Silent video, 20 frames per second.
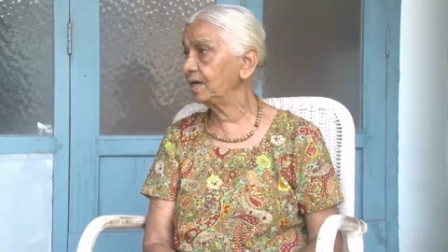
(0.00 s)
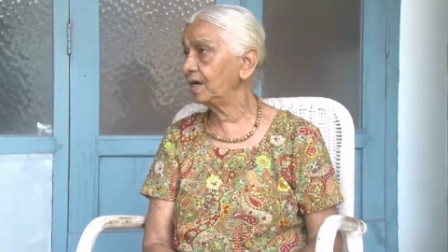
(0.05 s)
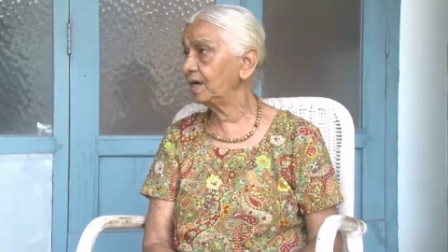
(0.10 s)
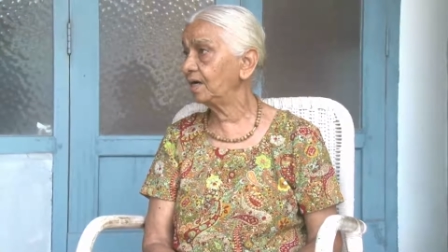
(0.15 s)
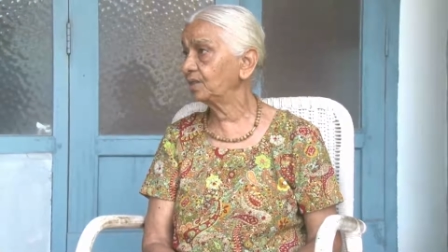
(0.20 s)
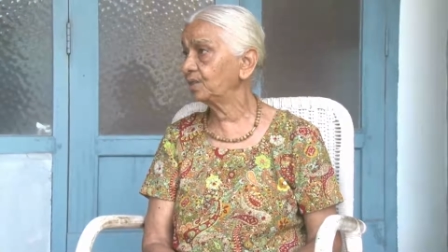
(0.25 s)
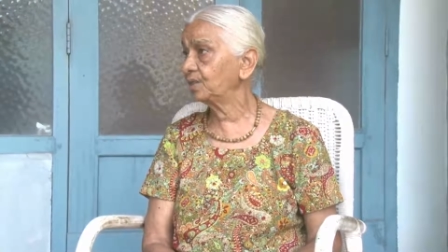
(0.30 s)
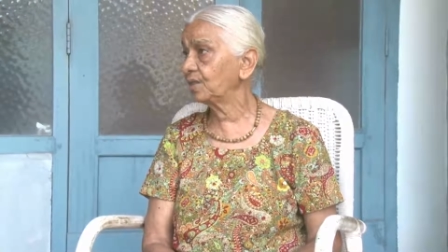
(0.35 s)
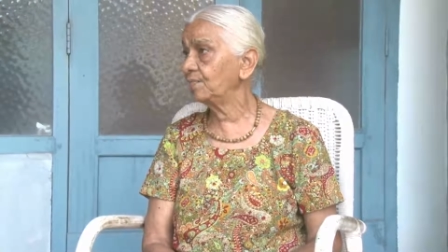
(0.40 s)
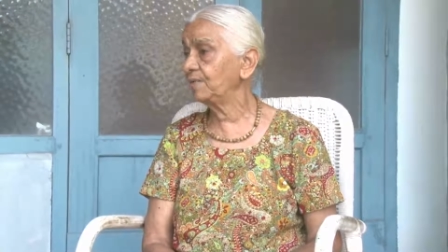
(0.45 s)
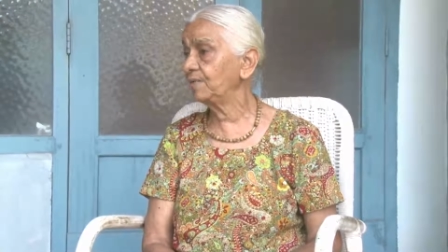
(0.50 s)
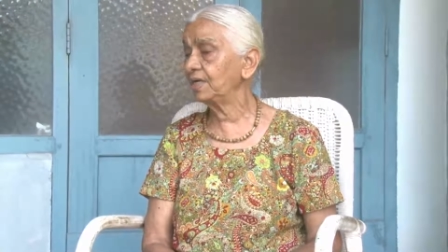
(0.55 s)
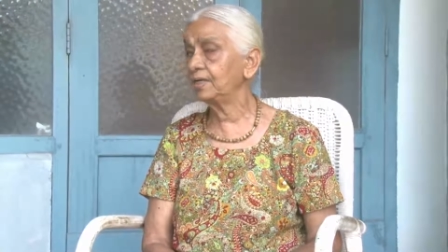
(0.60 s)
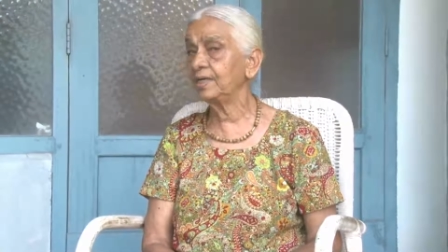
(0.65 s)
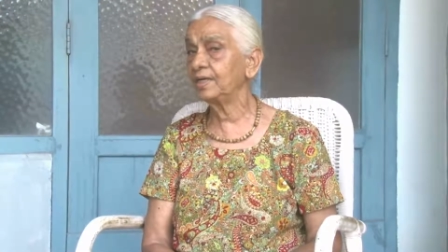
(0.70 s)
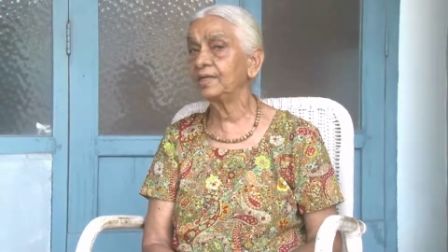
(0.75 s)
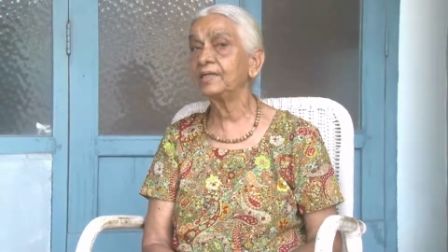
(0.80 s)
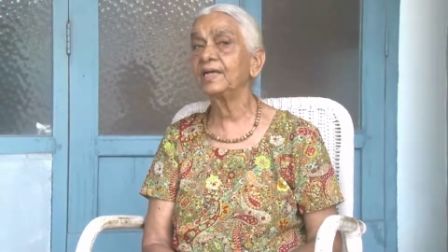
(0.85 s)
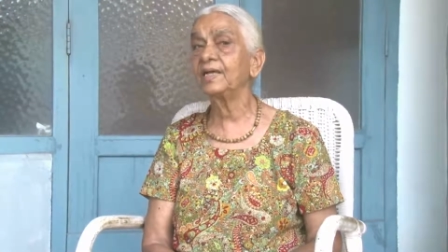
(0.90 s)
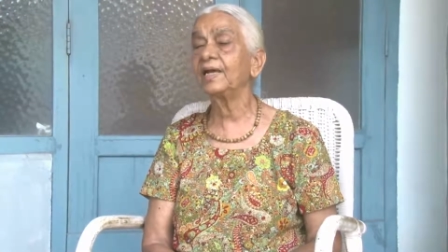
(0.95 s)
ashram
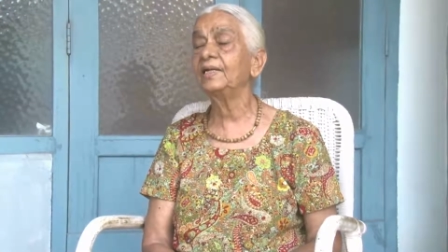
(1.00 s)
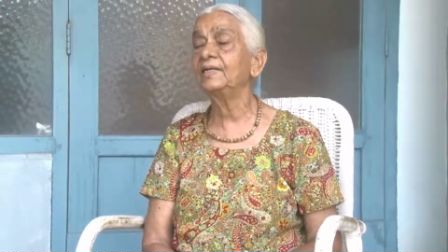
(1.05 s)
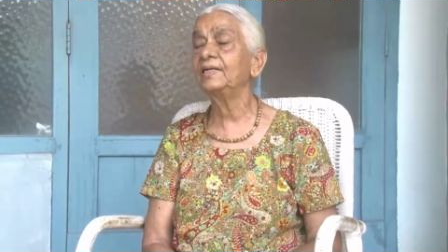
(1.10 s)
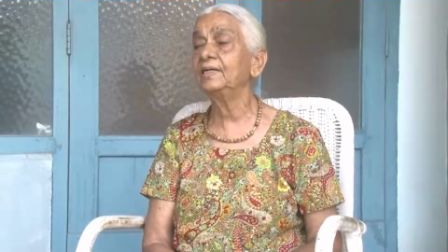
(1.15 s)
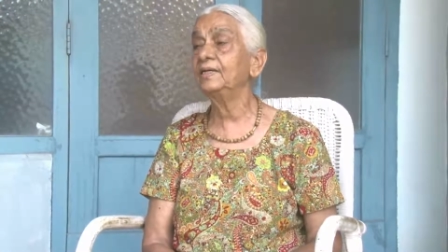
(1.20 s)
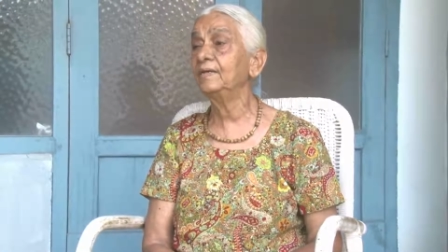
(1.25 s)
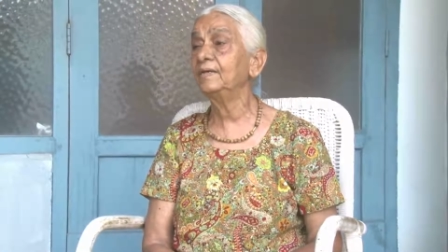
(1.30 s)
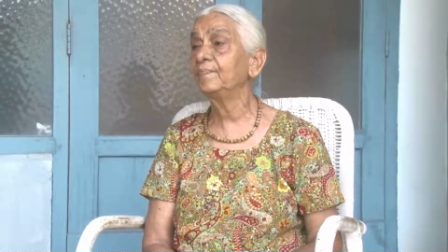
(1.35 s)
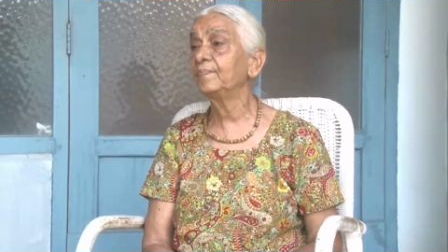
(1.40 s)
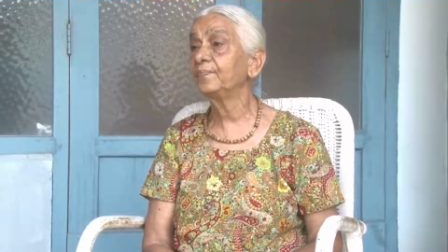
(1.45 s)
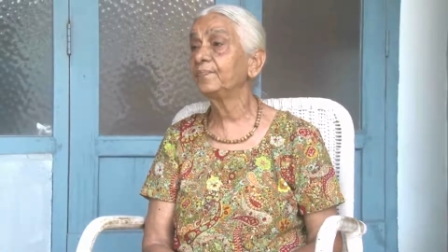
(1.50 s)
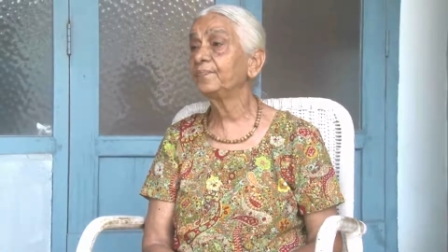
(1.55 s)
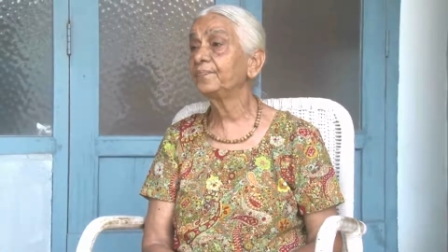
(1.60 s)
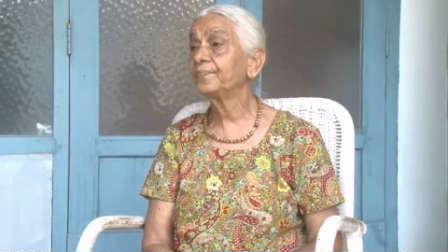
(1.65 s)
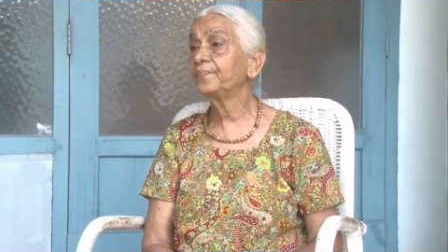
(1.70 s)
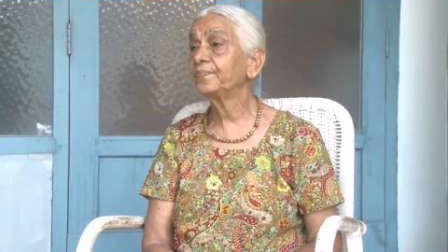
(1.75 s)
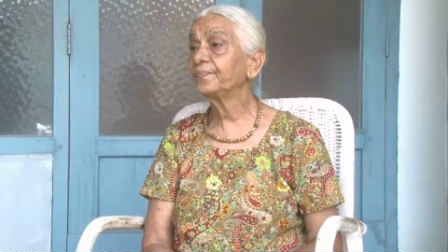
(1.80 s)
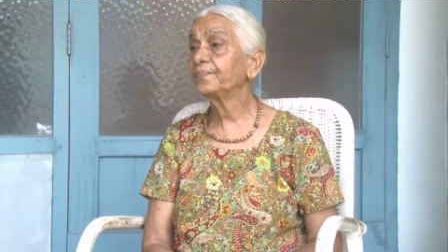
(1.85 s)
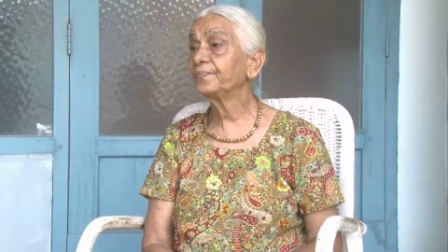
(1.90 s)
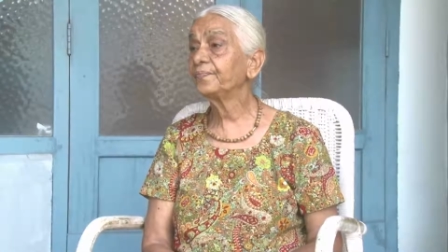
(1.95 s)
in Delhi,
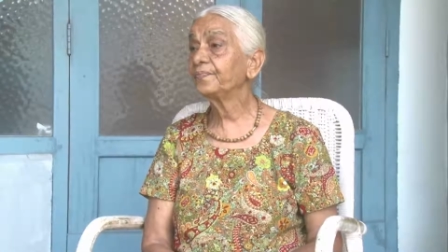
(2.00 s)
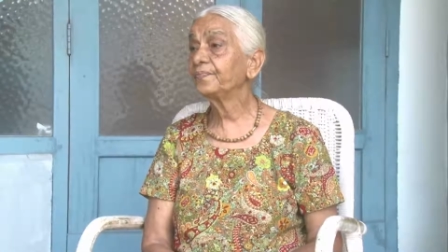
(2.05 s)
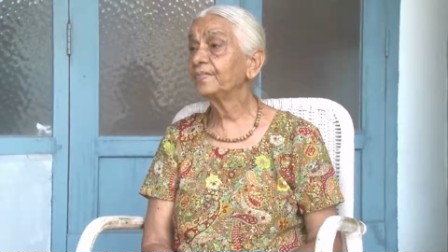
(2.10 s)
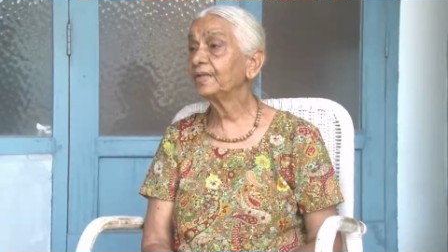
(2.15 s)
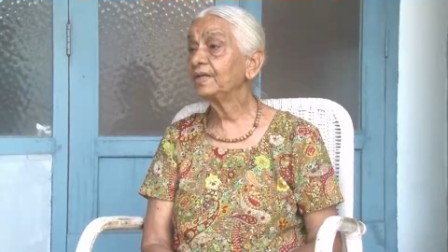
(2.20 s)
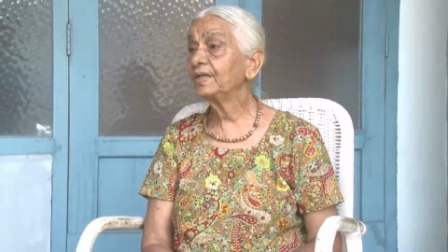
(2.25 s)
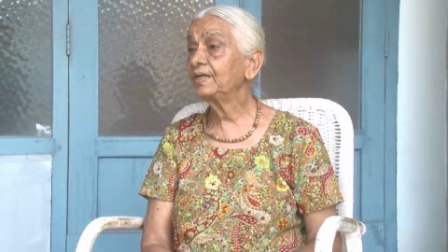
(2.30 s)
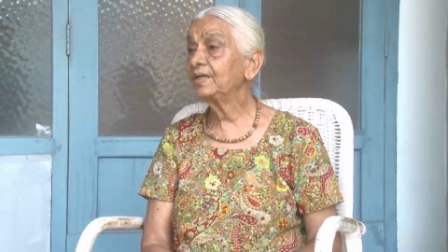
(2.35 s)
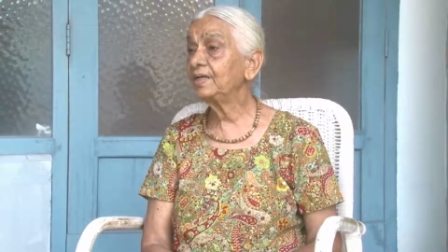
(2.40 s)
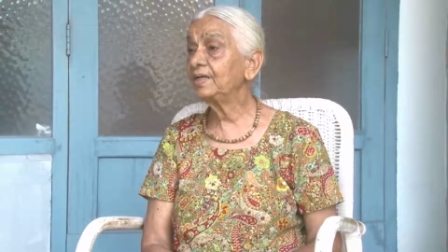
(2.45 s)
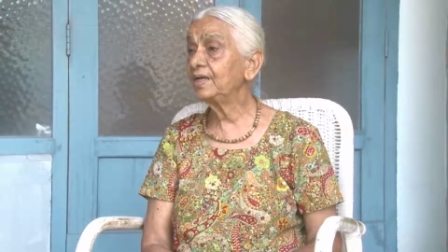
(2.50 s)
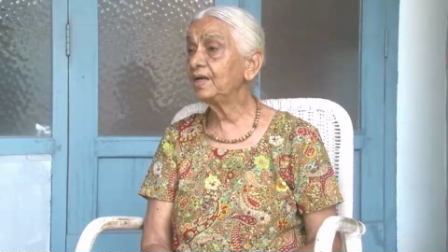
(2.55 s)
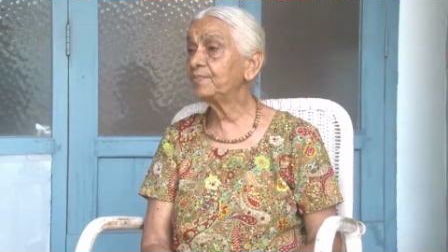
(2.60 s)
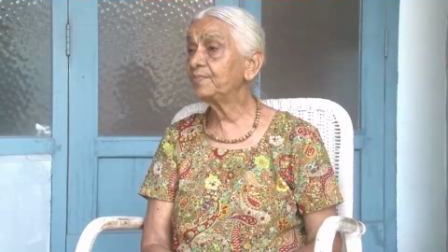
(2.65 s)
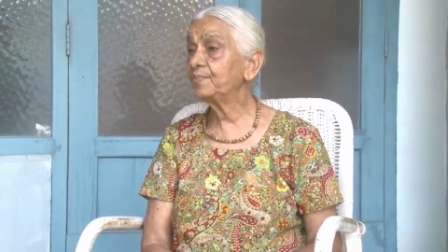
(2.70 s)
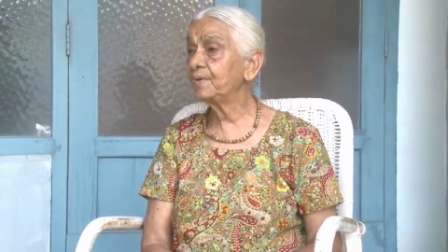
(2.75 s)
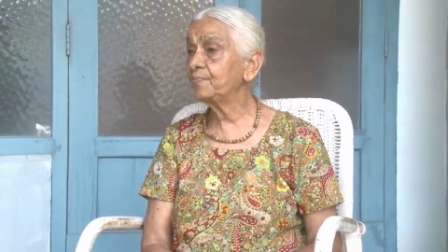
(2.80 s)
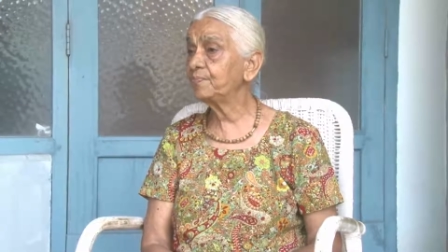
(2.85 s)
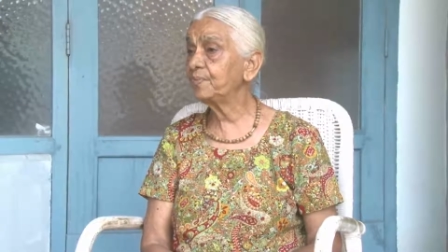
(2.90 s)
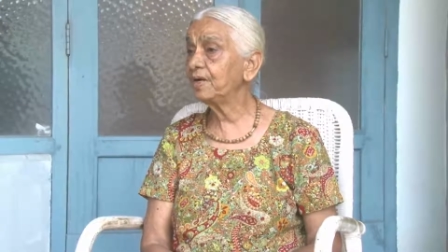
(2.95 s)
he had
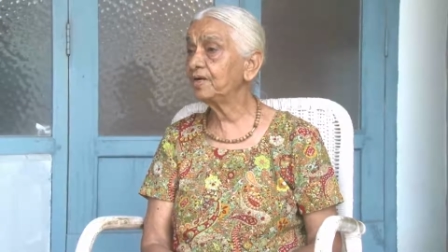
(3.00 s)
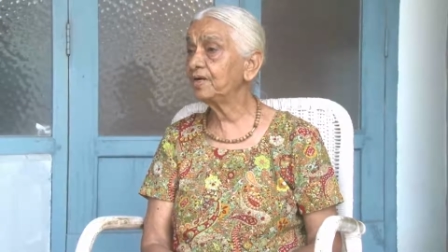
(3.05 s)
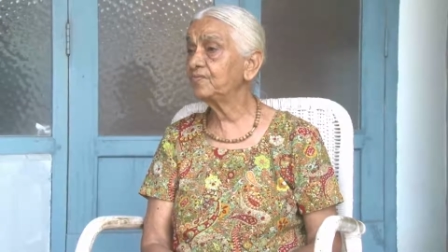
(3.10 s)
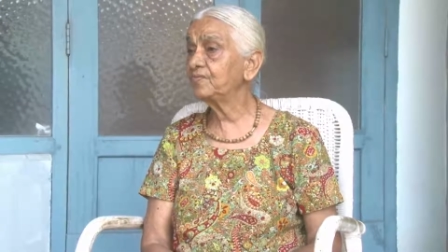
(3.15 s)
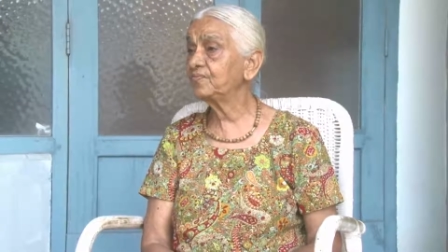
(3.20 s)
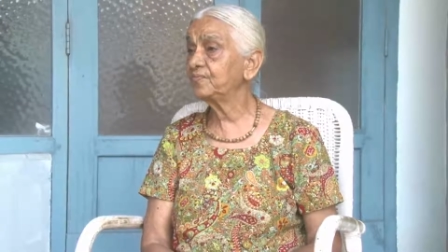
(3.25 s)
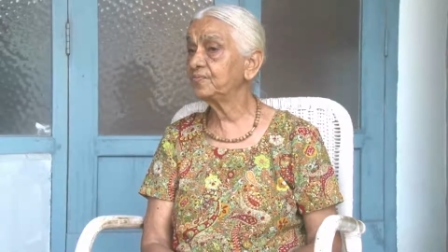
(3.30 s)
prepared